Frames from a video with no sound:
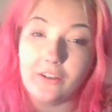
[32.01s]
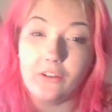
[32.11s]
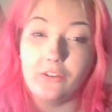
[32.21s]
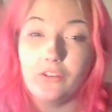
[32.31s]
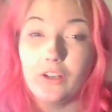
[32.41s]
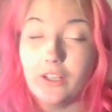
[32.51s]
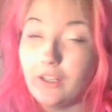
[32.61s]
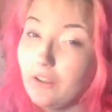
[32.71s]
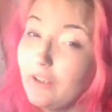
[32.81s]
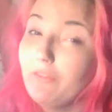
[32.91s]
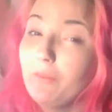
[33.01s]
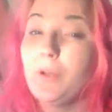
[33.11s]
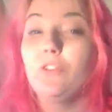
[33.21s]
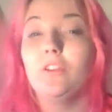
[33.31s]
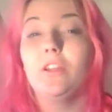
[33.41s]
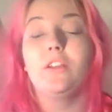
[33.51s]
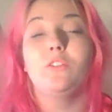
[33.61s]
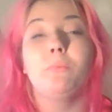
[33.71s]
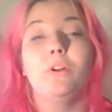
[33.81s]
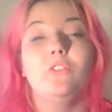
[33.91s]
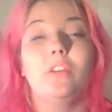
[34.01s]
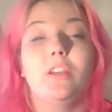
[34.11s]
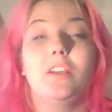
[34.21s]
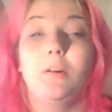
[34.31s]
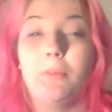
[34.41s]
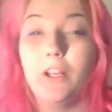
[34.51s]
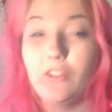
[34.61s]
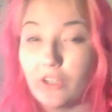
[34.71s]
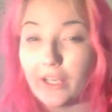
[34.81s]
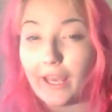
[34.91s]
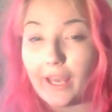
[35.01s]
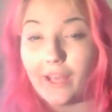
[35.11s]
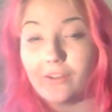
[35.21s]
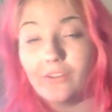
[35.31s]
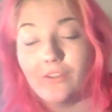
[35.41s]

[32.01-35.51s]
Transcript: They'll suck in all the information like a sponge and then come at you like an ass.